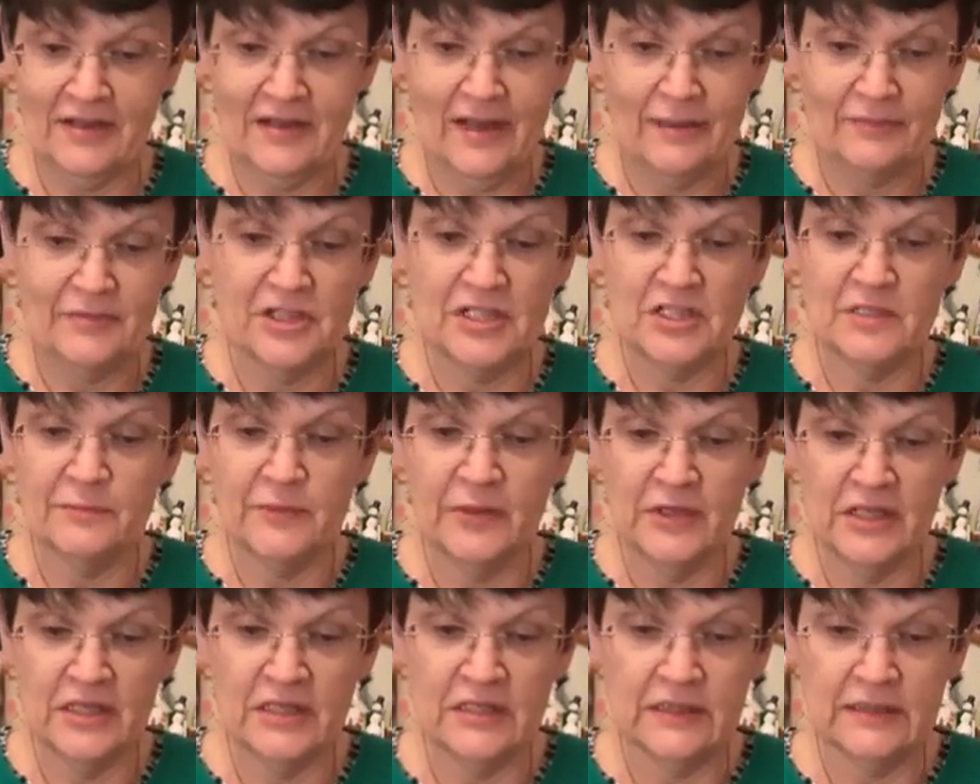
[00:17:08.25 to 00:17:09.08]
I'm just
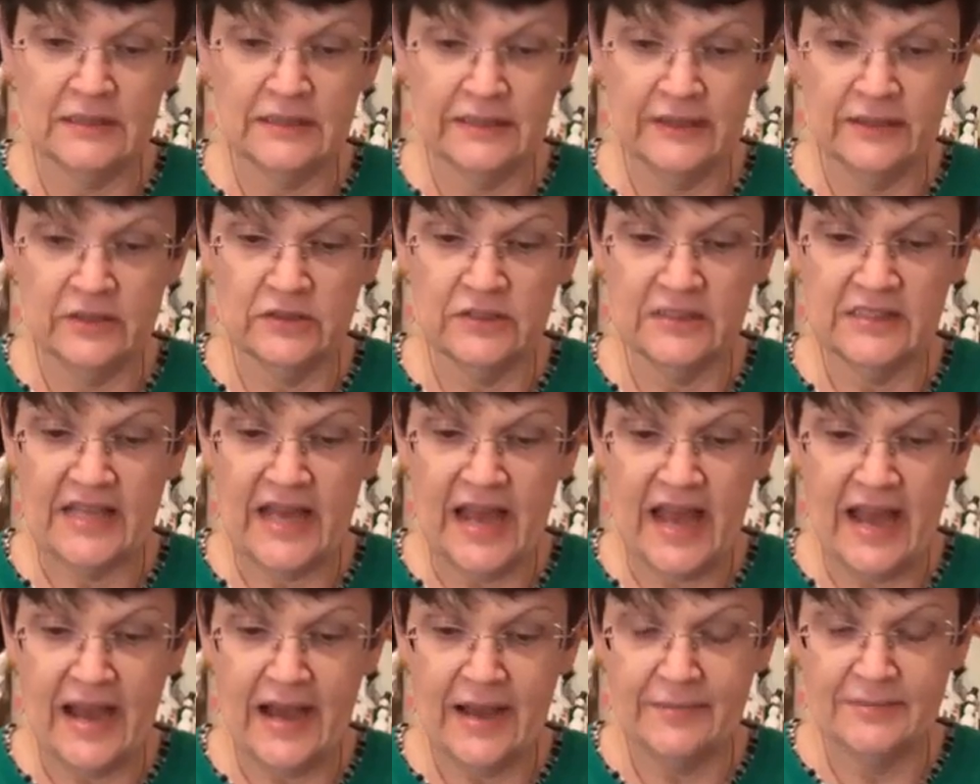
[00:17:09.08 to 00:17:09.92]
putting a little
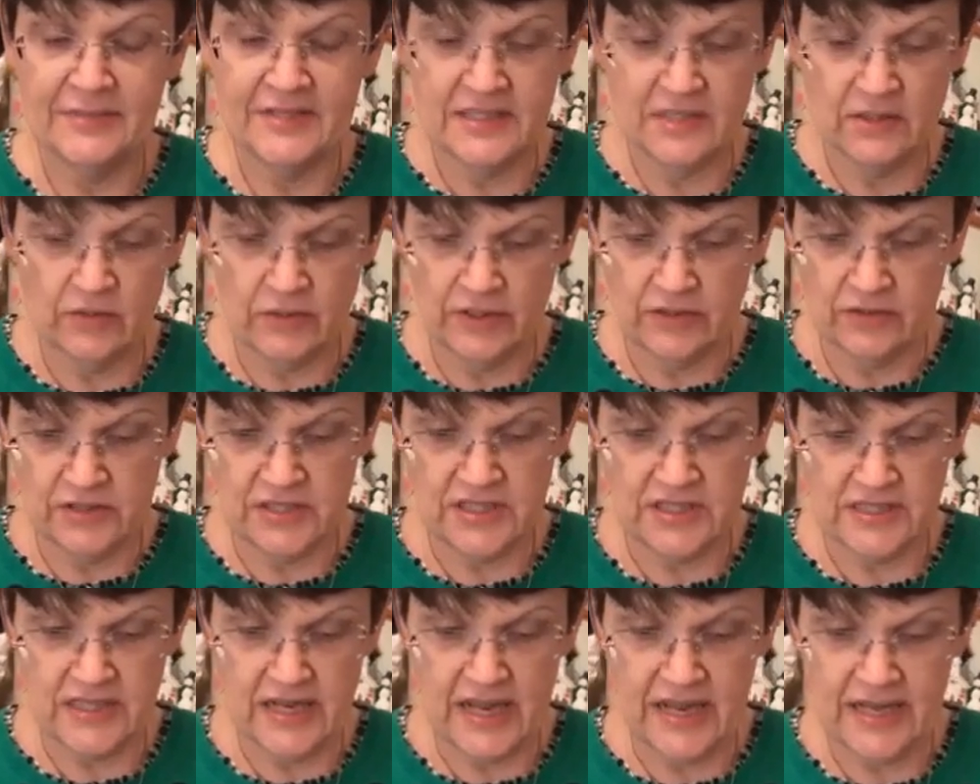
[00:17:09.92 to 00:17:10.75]
dab so it'll
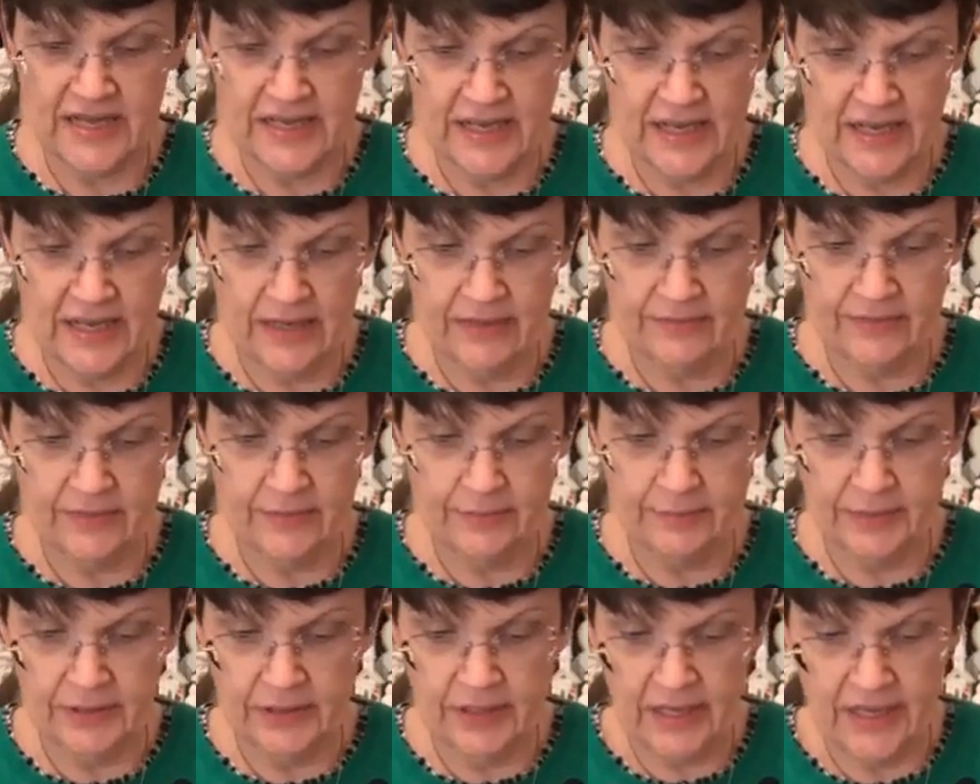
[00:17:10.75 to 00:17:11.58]
stay kind of
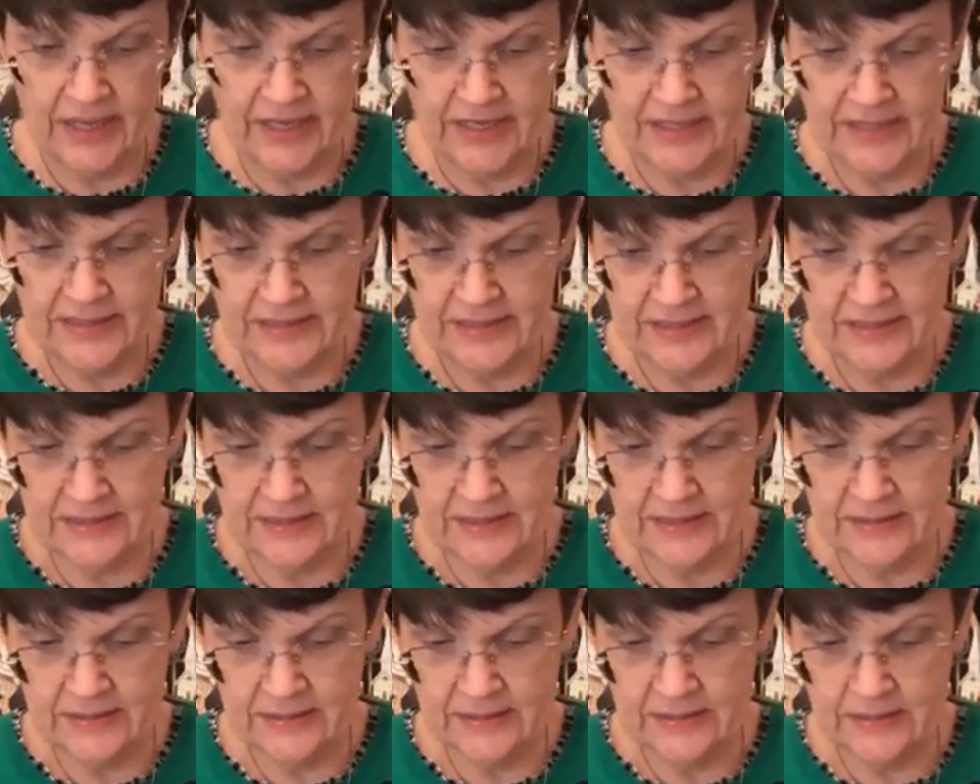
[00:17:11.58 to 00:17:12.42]
in
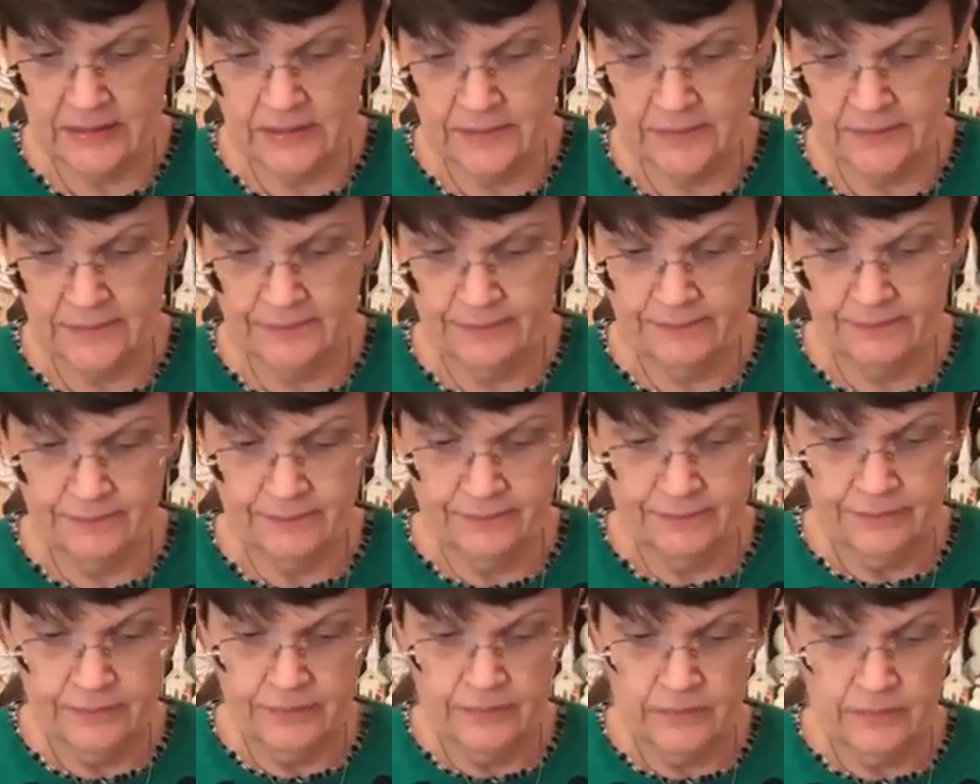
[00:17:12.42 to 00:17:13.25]
place
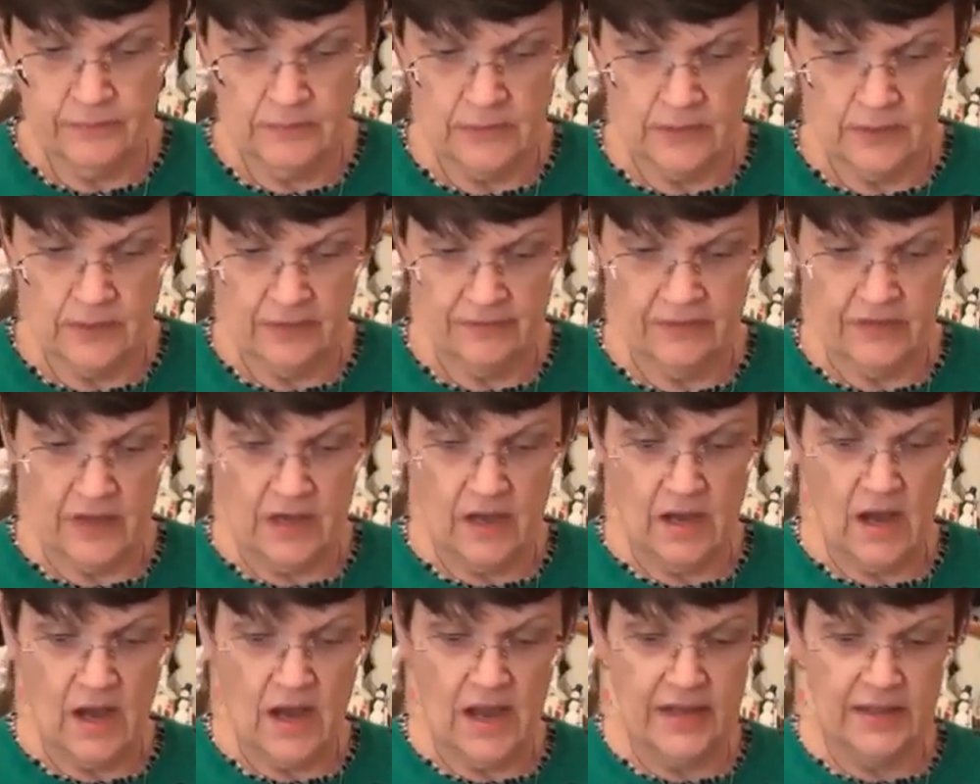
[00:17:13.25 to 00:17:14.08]
of the
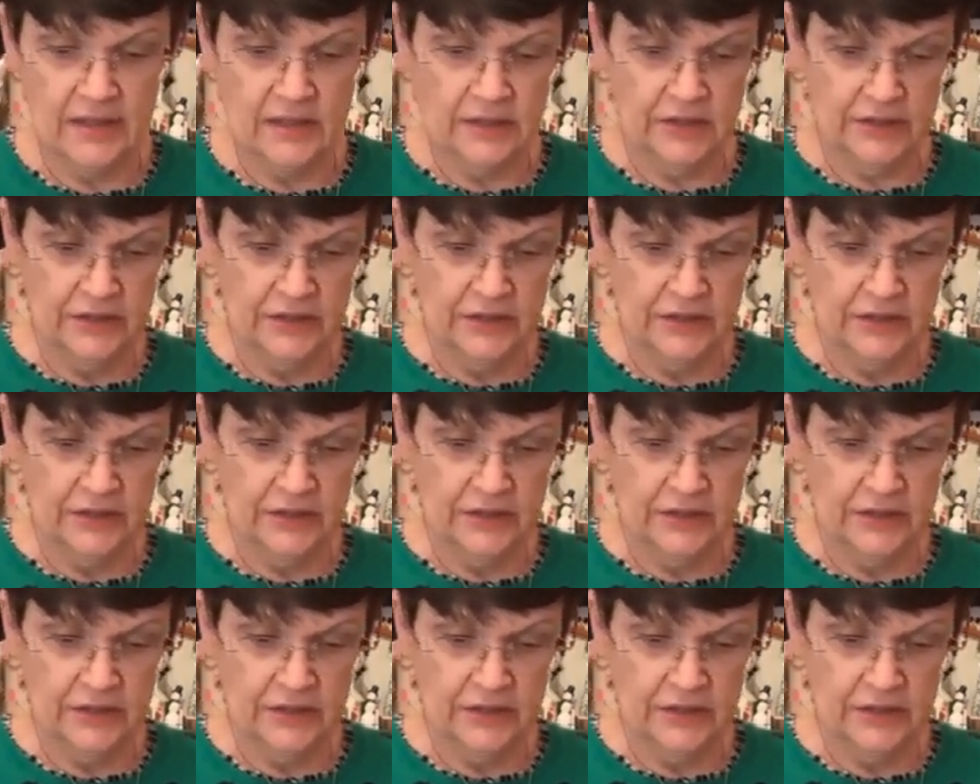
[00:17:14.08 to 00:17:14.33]
hot